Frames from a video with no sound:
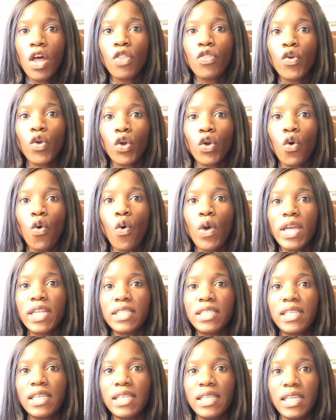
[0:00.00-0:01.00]
they're going
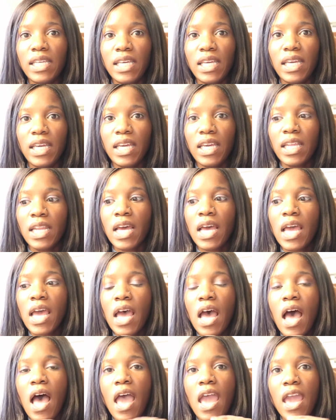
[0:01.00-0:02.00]
to need
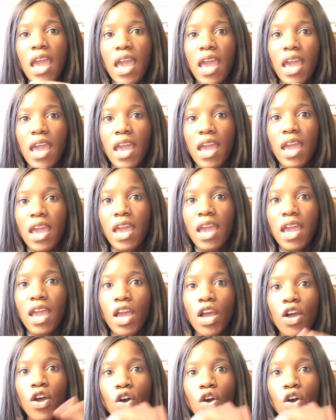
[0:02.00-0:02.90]
a